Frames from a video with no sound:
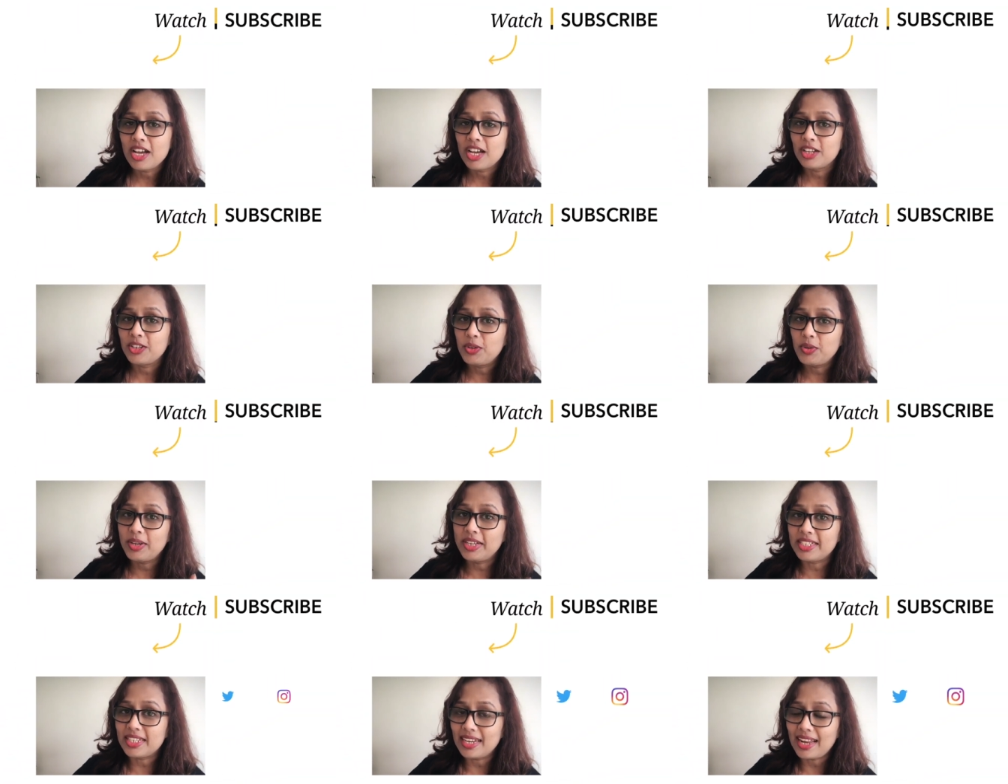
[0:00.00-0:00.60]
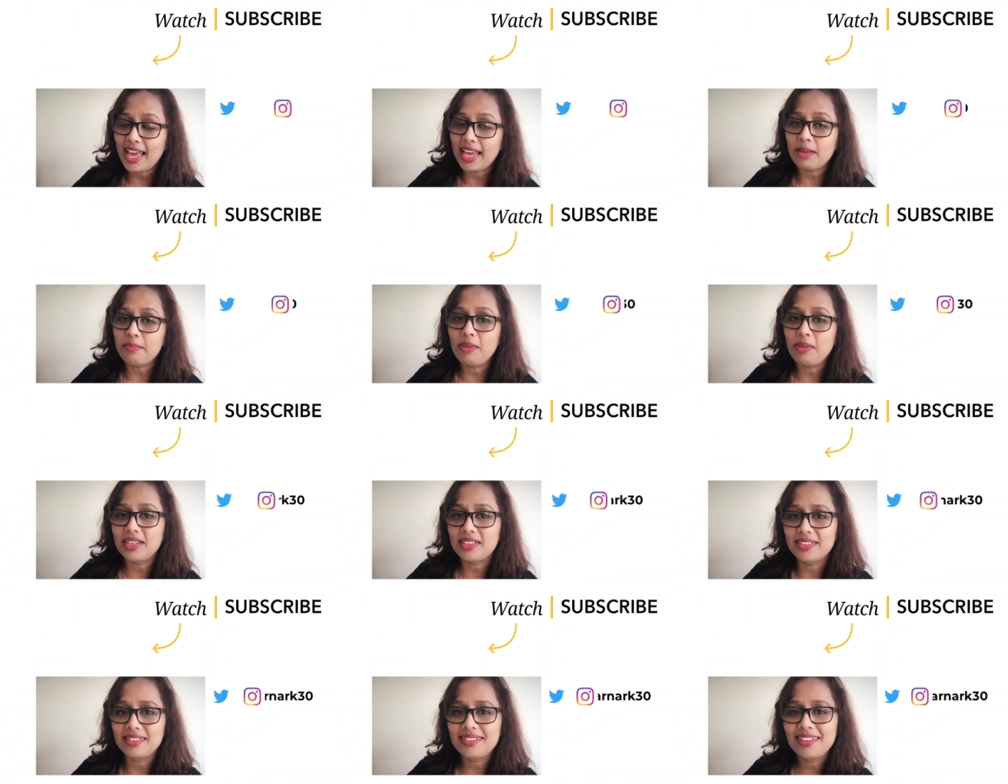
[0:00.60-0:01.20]
Do hit a like
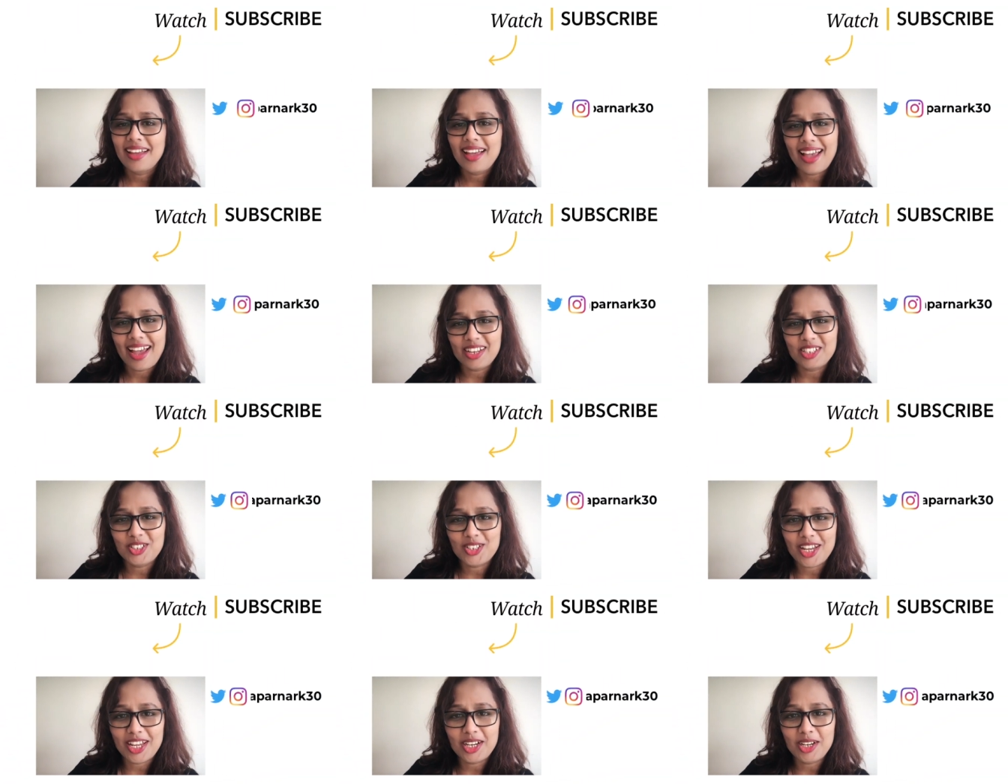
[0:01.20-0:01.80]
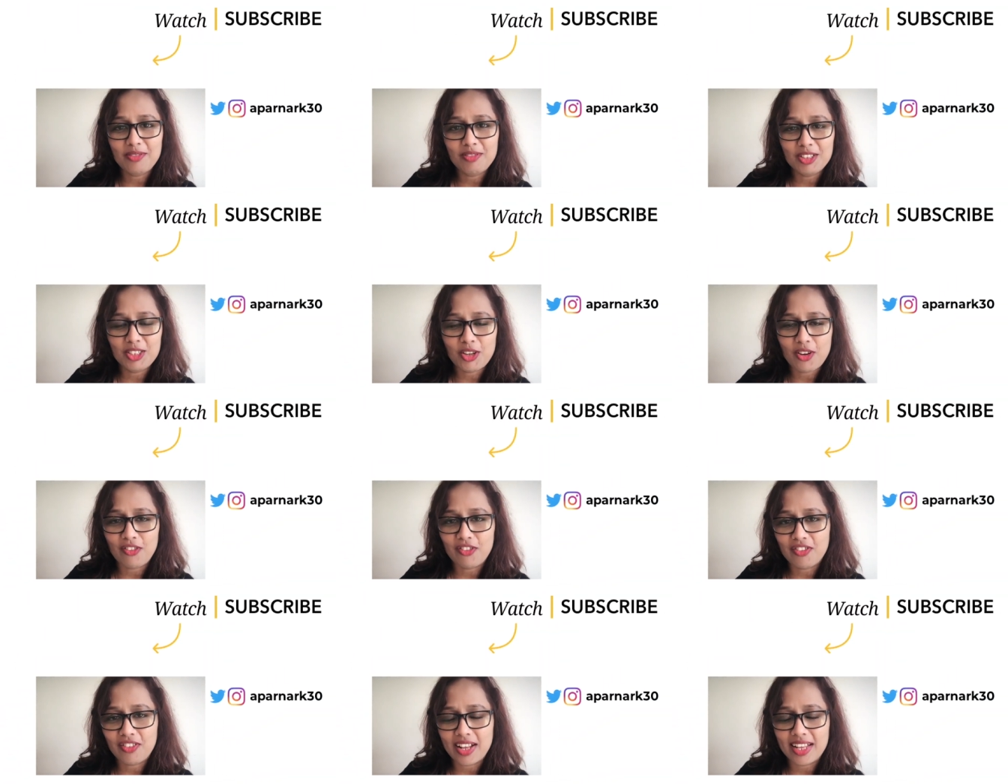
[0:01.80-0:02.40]
button and share it with your
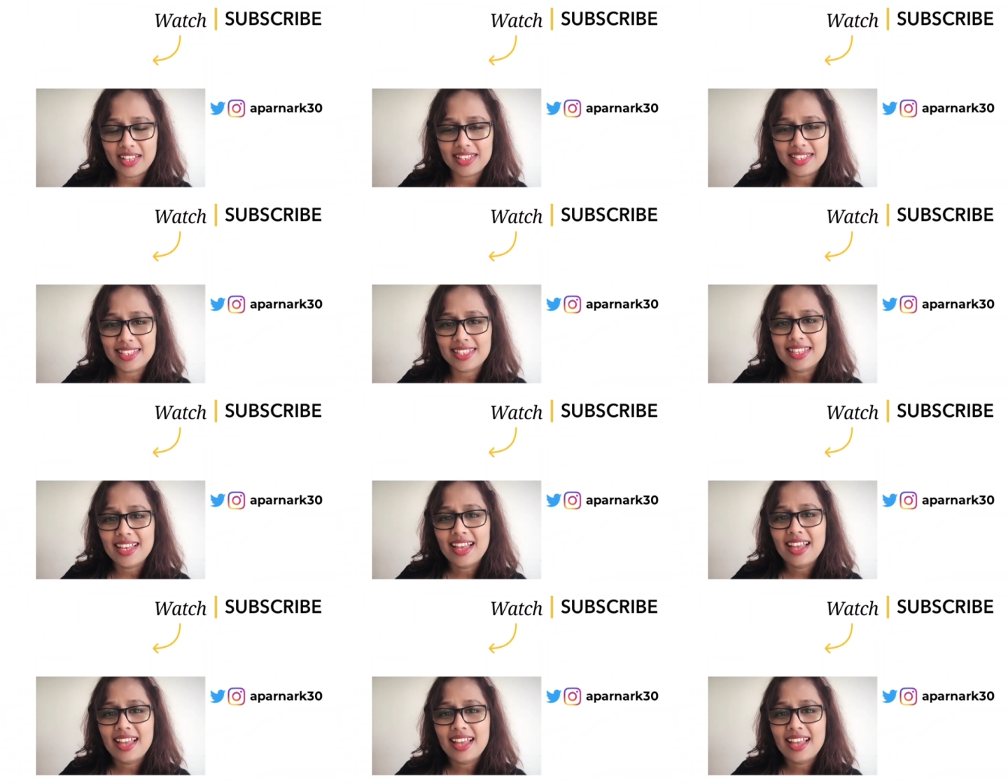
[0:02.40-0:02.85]
friends.